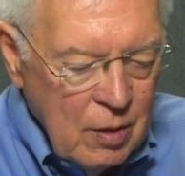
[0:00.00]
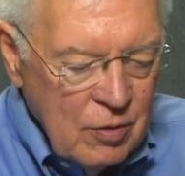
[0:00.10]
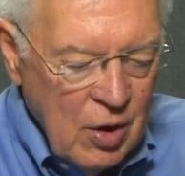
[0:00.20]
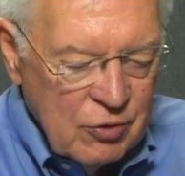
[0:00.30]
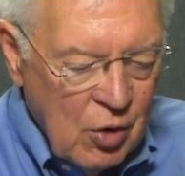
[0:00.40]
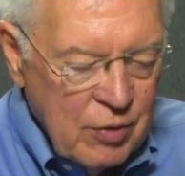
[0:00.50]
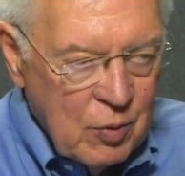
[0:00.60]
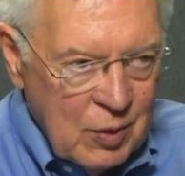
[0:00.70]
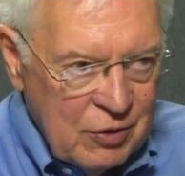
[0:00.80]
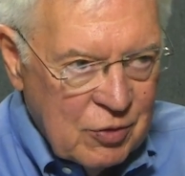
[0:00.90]
does all the
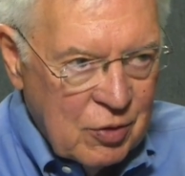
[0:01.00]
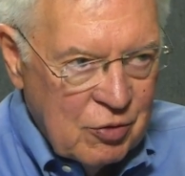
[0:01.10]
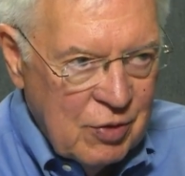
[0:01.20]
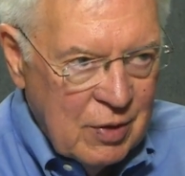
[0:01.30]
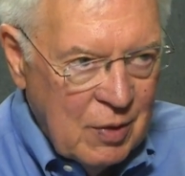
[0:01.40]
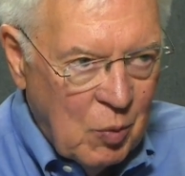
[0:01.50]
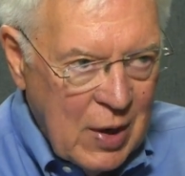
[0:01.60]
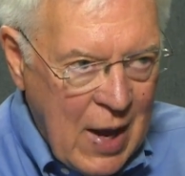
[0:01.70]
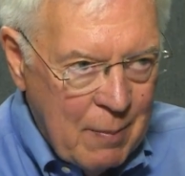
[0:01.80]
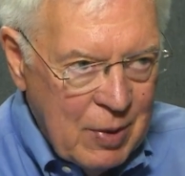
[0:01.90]
research and what
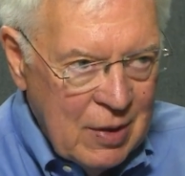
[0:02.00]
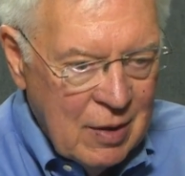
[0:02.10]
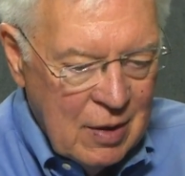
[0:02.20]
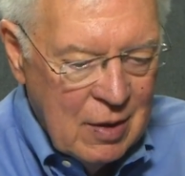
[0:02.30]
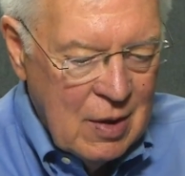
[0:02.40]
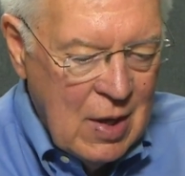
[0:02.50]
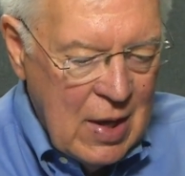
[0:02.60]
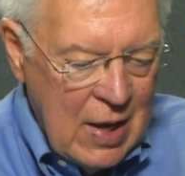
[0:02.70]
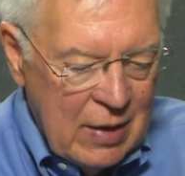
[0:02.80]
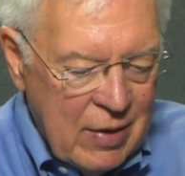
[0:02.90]
happened,
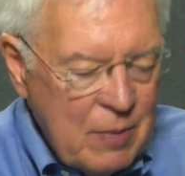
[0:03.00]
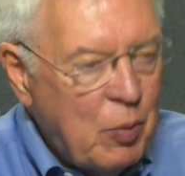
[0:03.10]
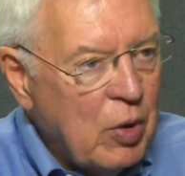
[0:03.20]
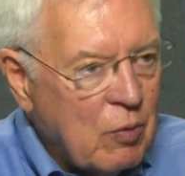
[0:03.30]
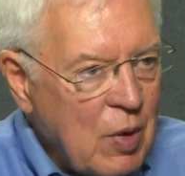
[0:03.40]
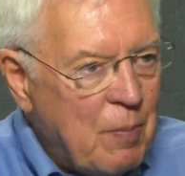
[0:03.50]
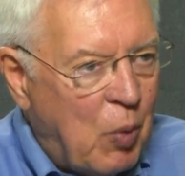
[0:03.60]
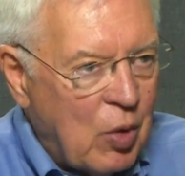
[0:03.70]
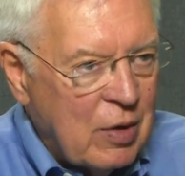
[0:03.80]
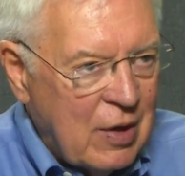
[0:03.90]
and they put a
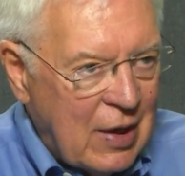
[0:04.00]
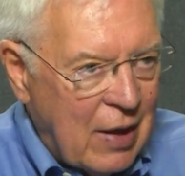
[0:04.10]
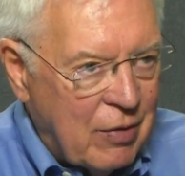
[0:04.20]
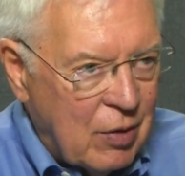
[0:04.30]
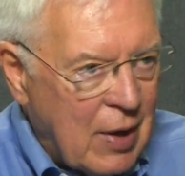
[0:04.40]
report together.